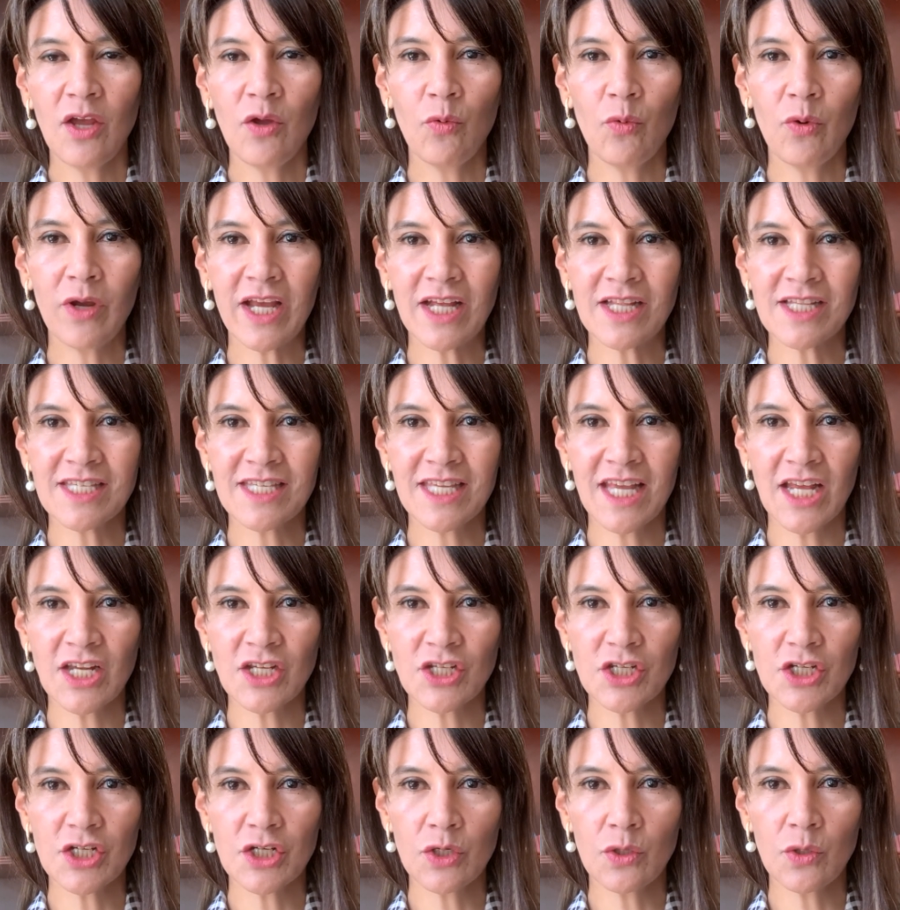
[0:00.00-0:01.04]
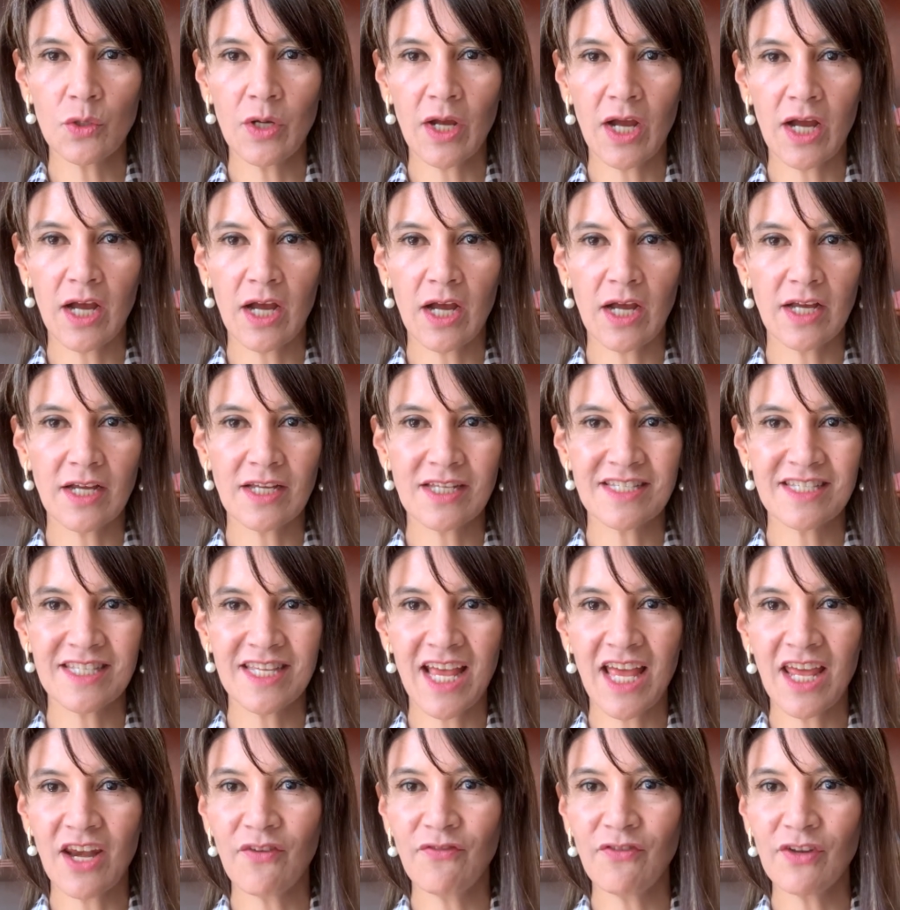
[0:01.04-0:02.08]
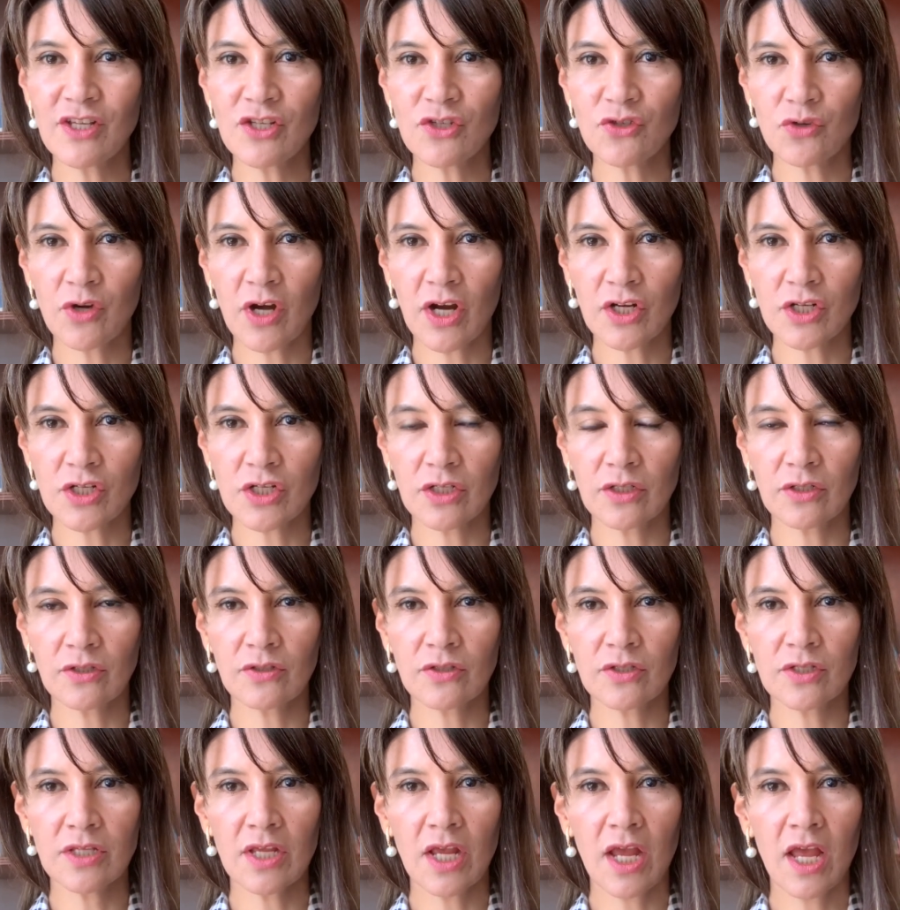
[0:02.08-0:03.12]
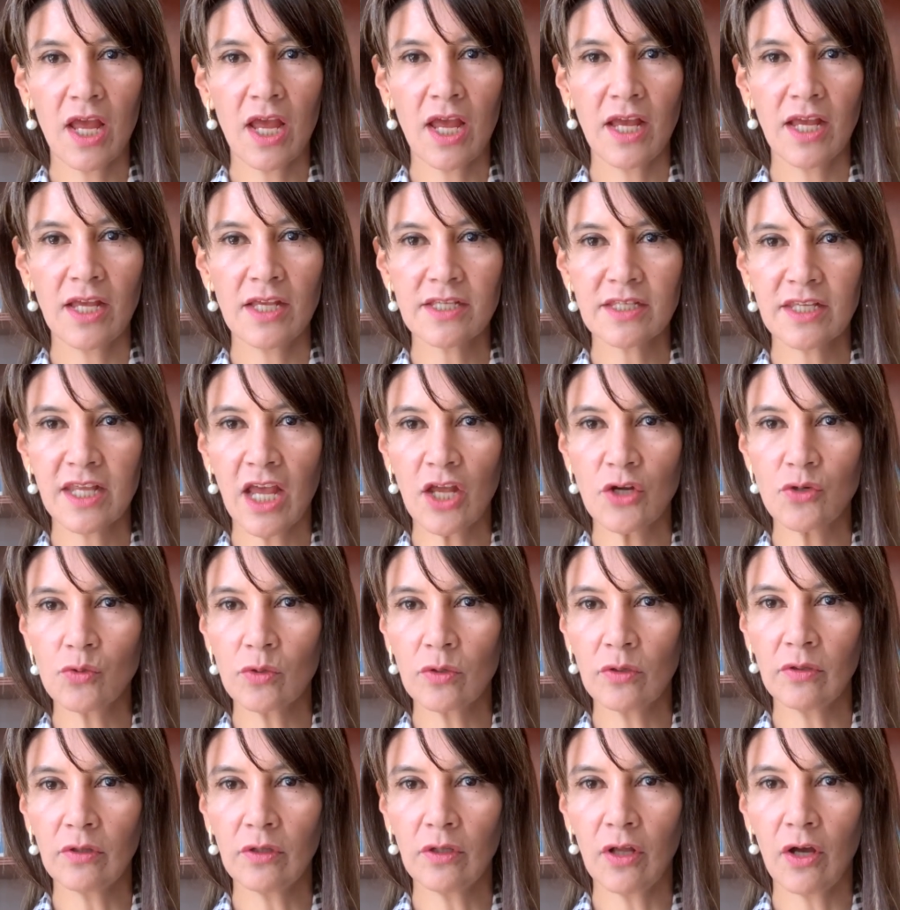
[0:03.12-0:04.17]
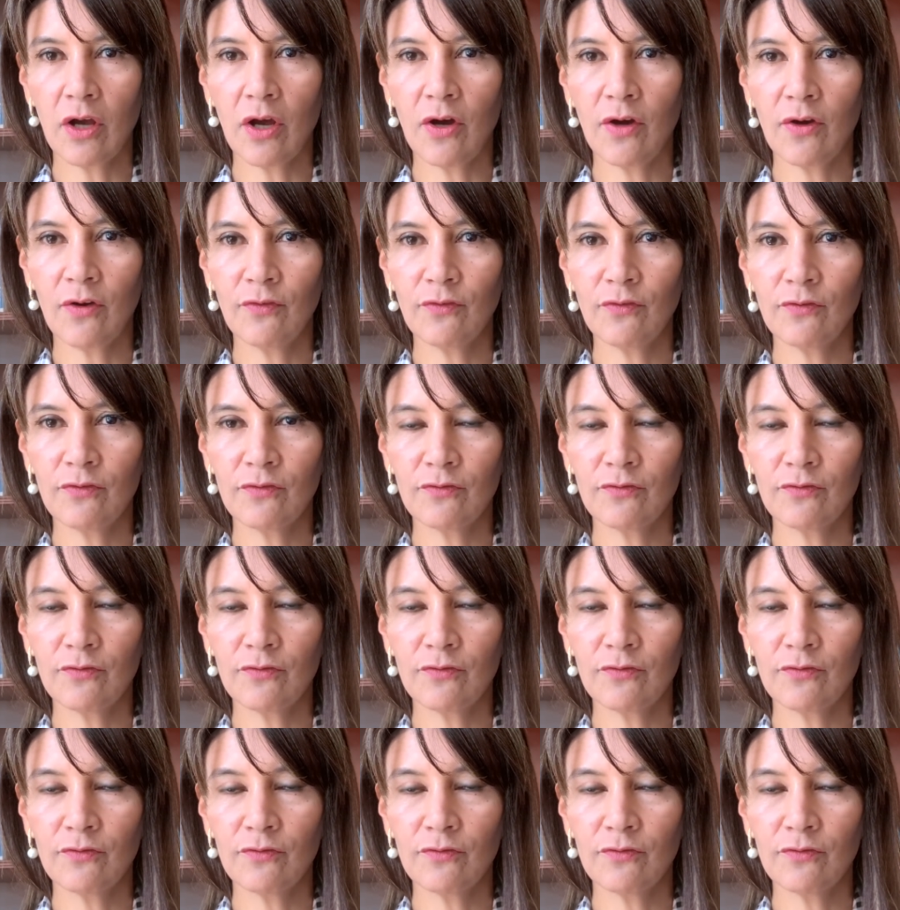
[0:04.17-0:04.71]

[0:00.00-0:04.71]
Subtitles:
we can send you a set of instructions, schedule of